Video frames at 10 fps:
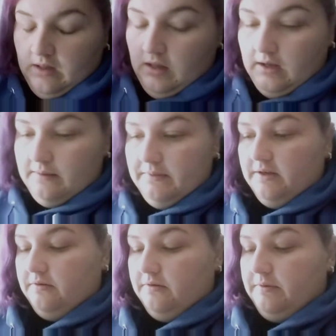and meet her
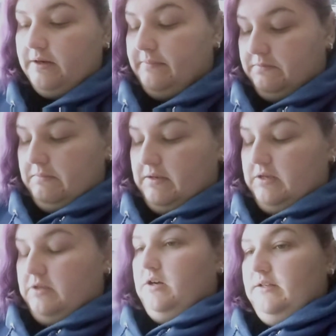where we're meant to be meeting
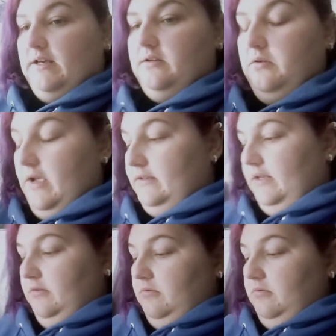her, and then heading out.